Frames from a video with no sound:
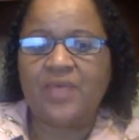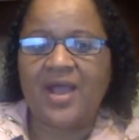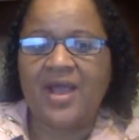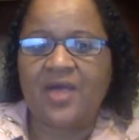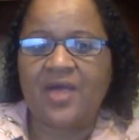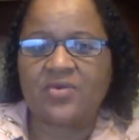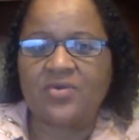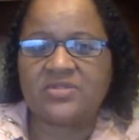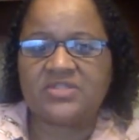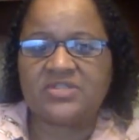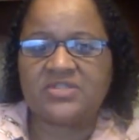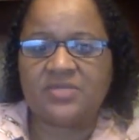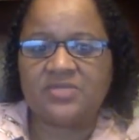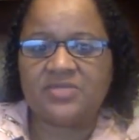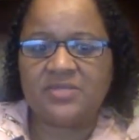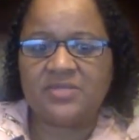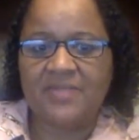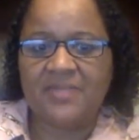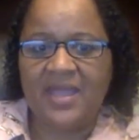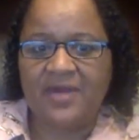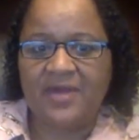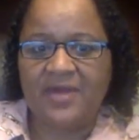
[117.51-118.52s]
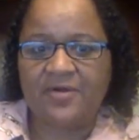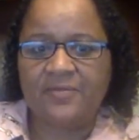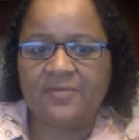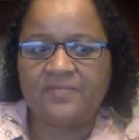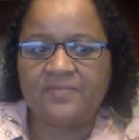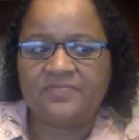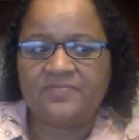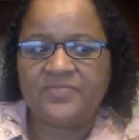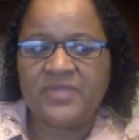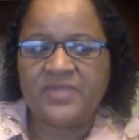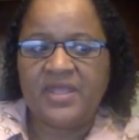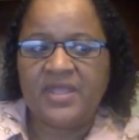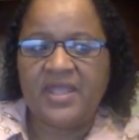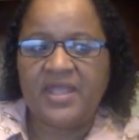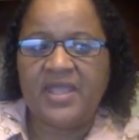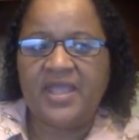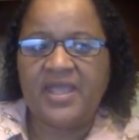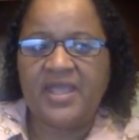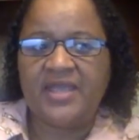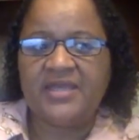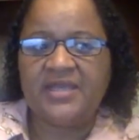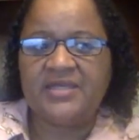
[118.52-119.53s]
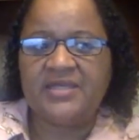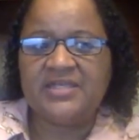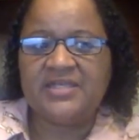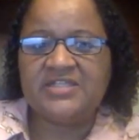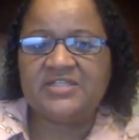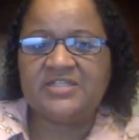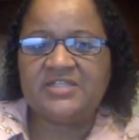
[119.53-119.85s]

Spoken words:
our subject matter, and it needs to